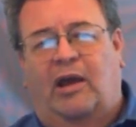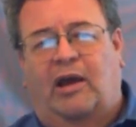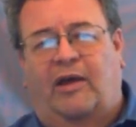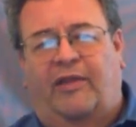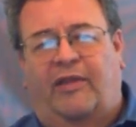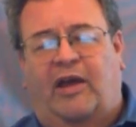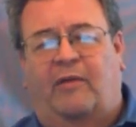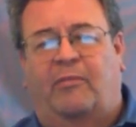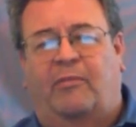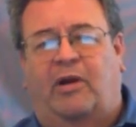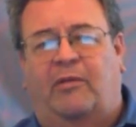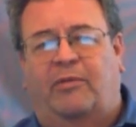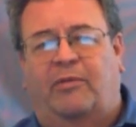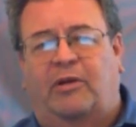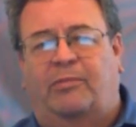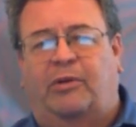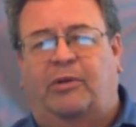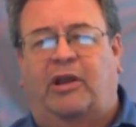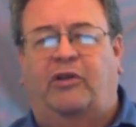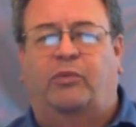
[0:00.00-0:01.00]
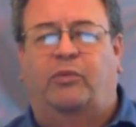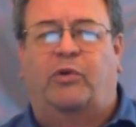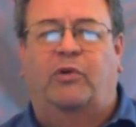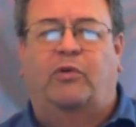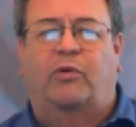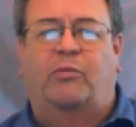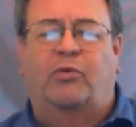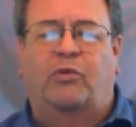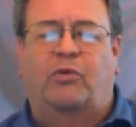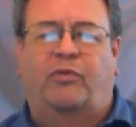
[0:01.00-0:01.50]
That might be a place where you
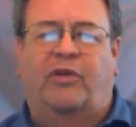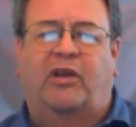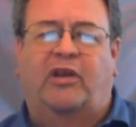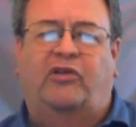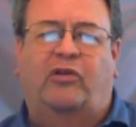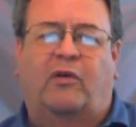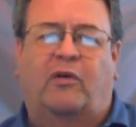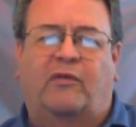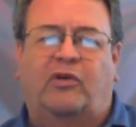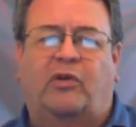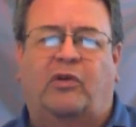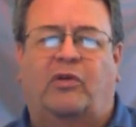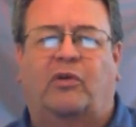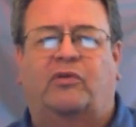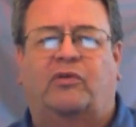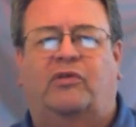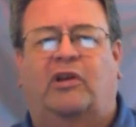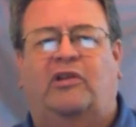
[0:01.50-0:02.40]
would move things over to those